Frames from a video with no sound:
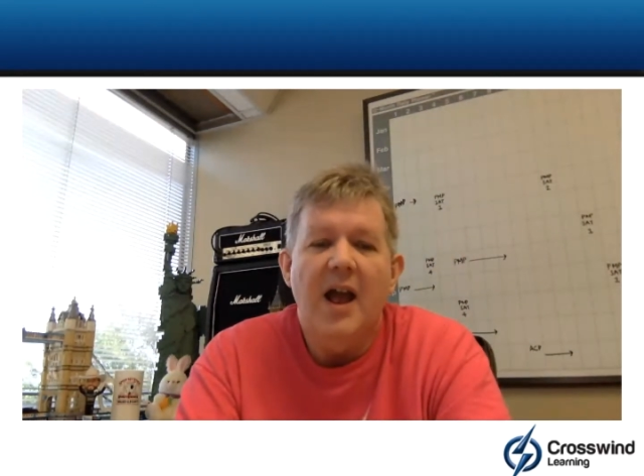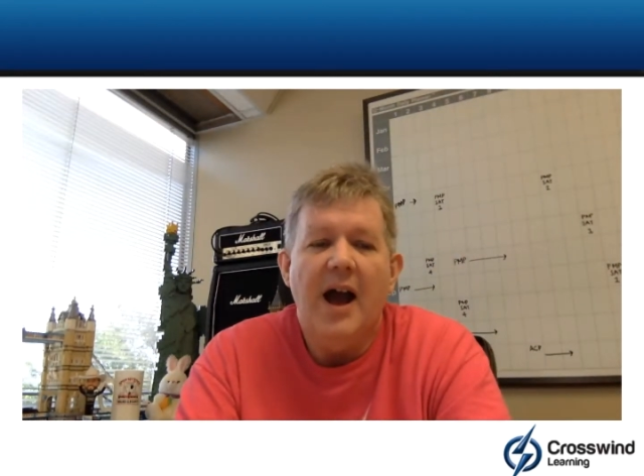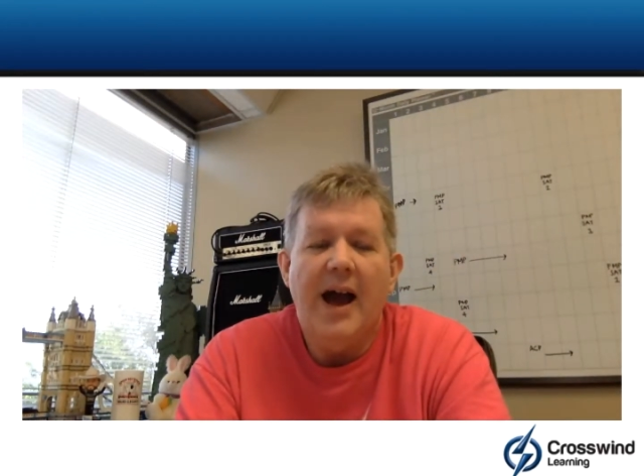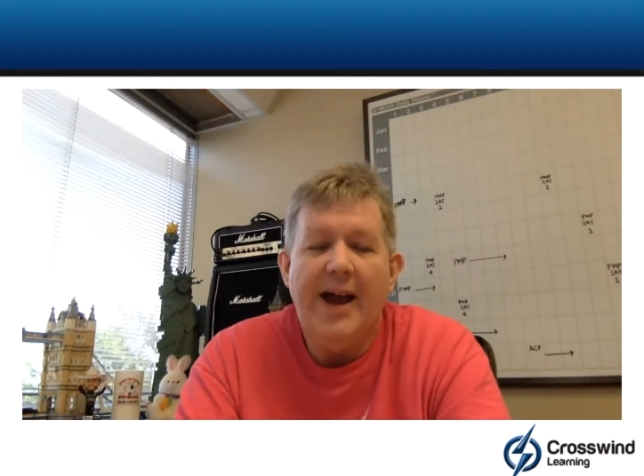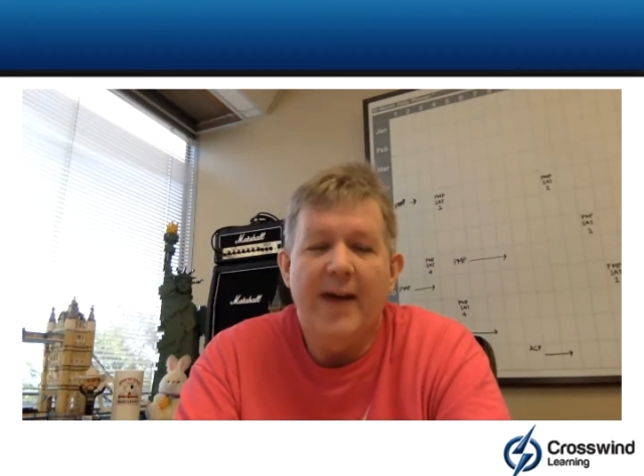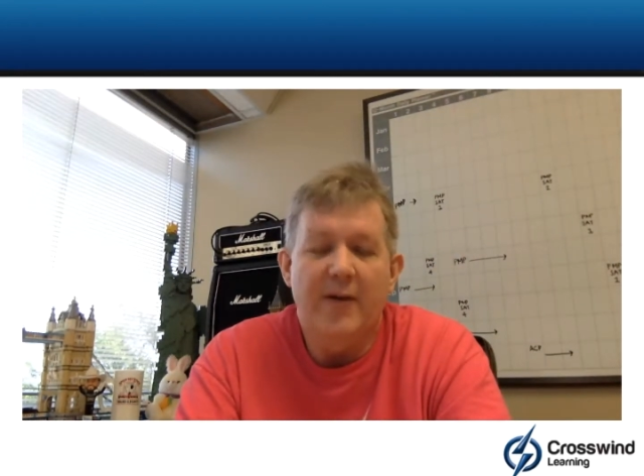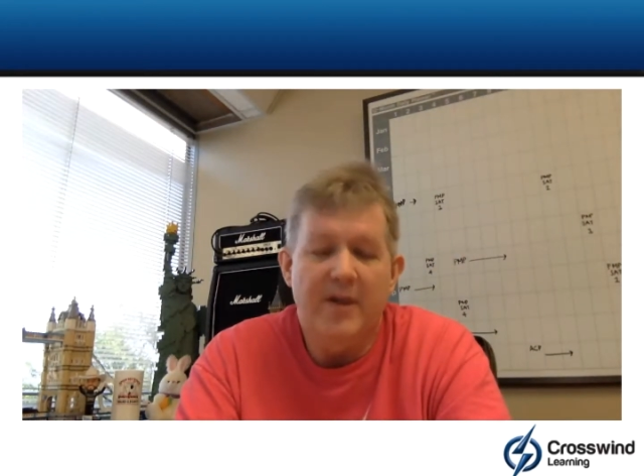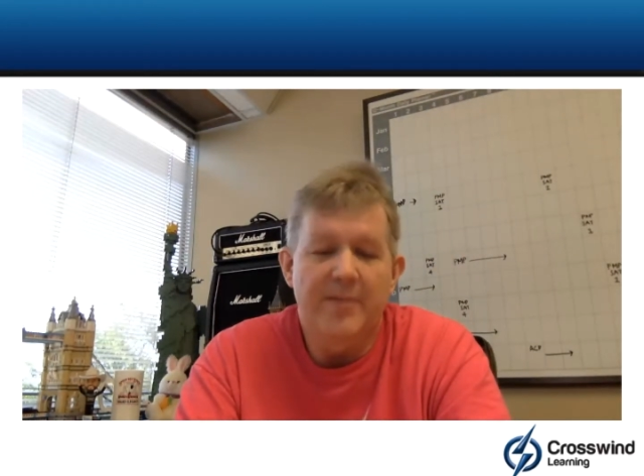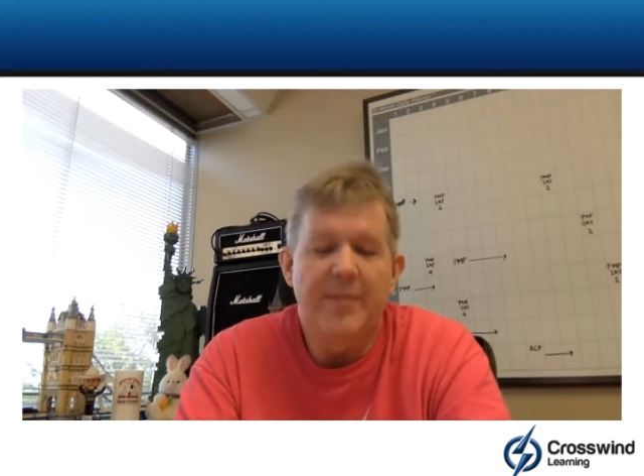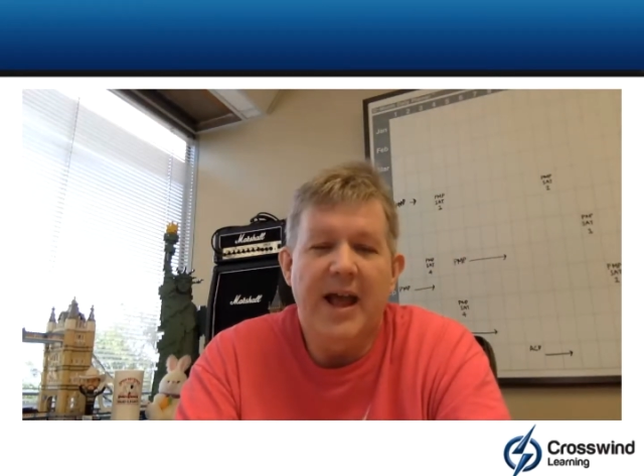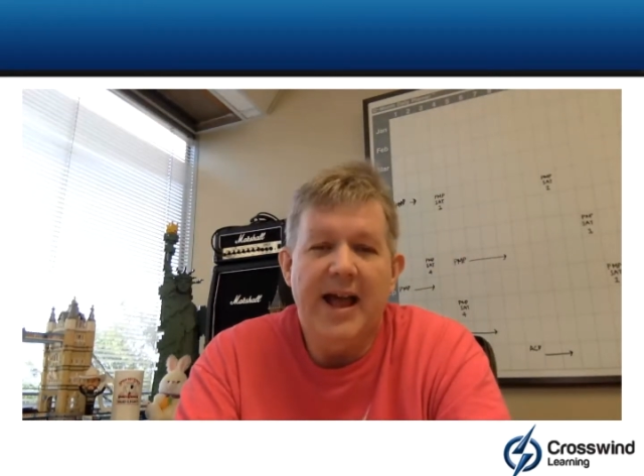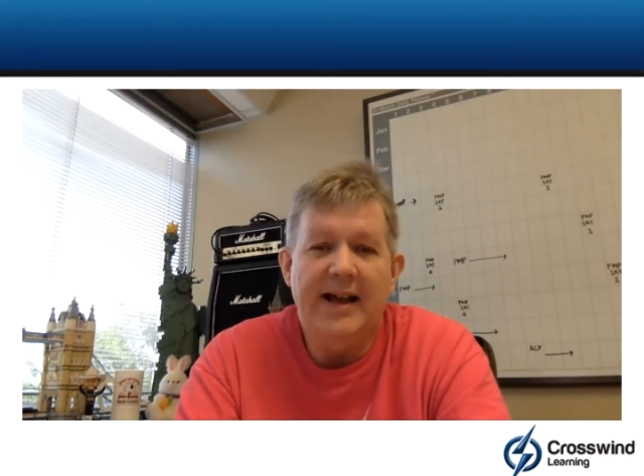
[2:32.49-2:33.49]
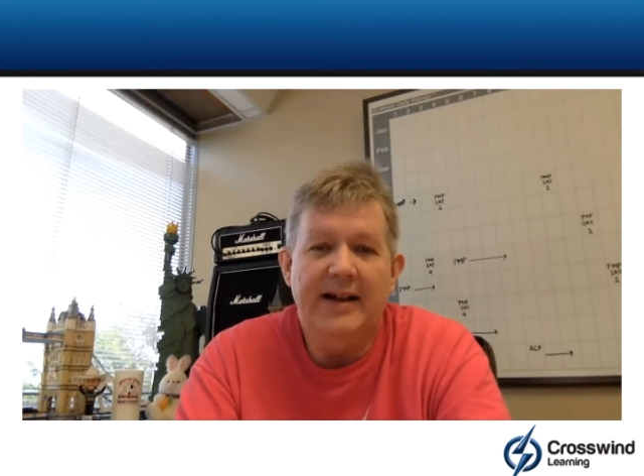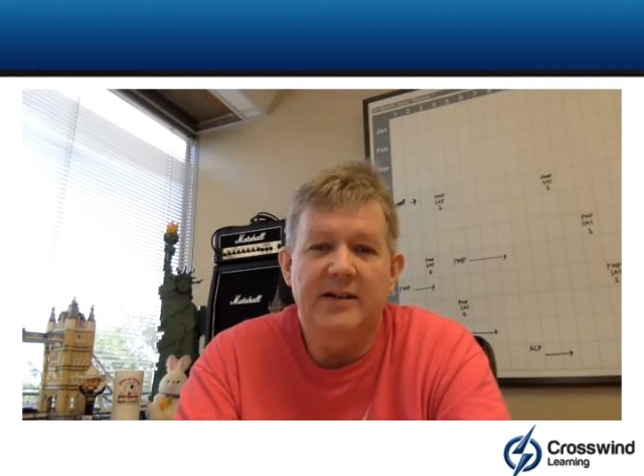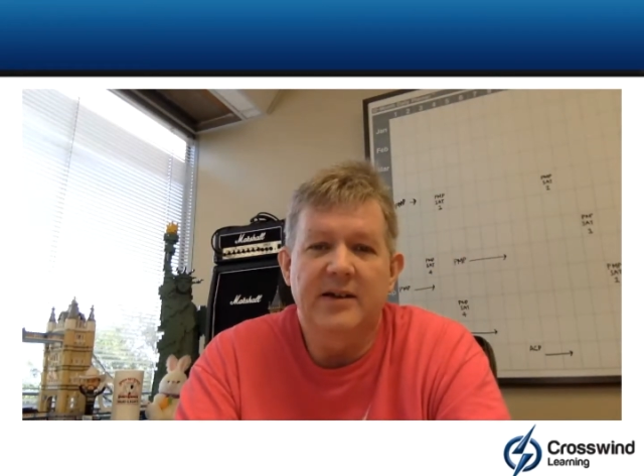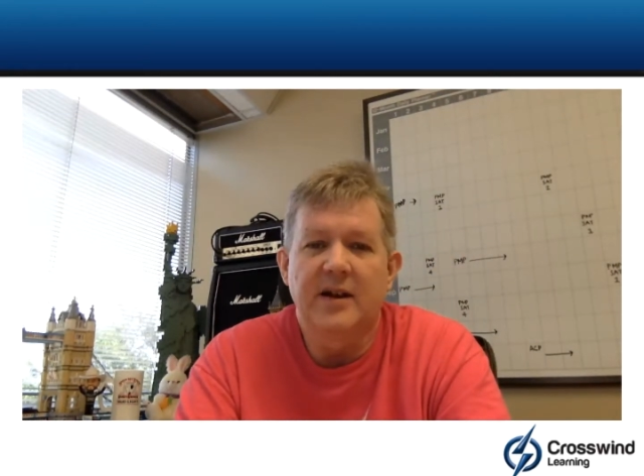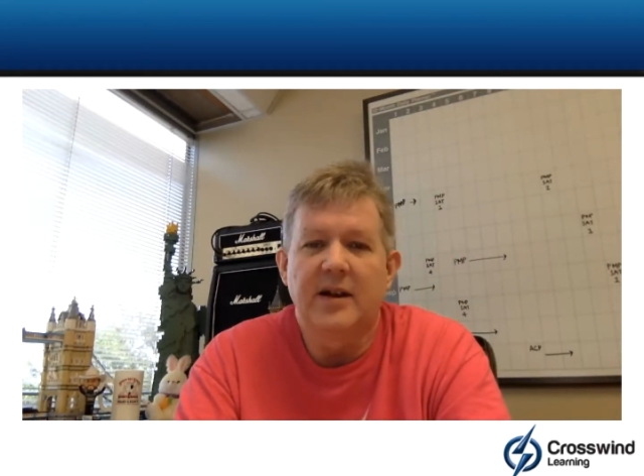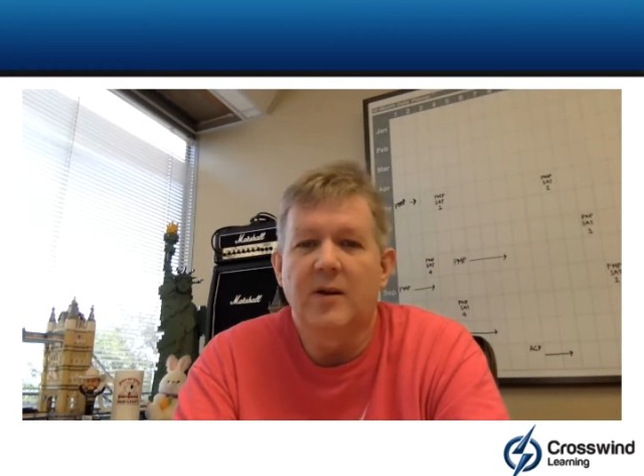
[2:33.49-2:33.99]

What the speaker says: higher impact